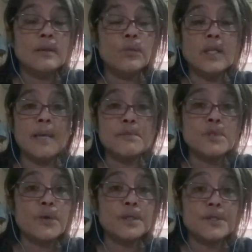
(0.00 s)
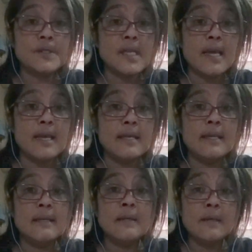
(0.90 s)
Well, I'm sorry to say,
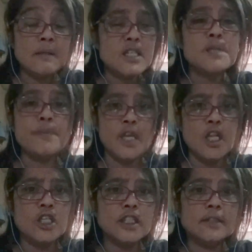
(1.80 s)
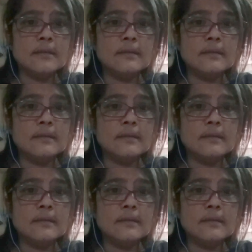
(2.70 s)
just be alert.